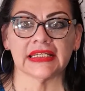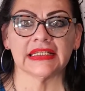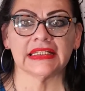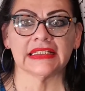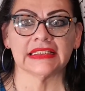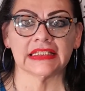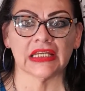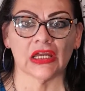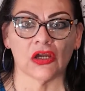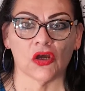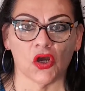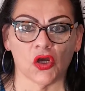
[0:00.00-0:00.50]

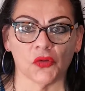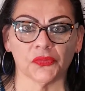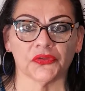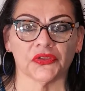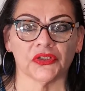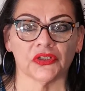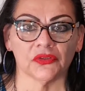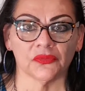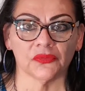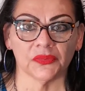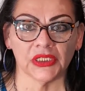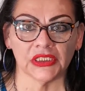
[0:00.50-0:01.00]
in the
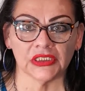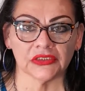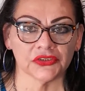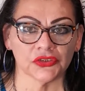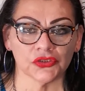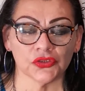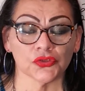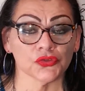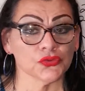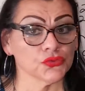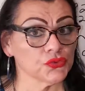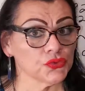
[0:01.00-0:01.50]

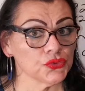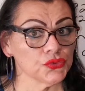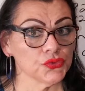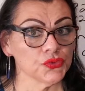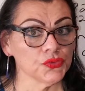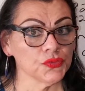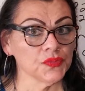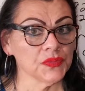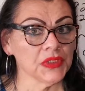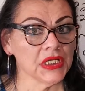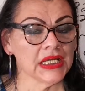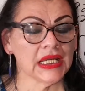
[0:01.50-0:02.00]
observation
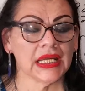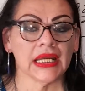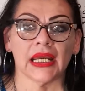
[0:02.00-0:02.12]
room,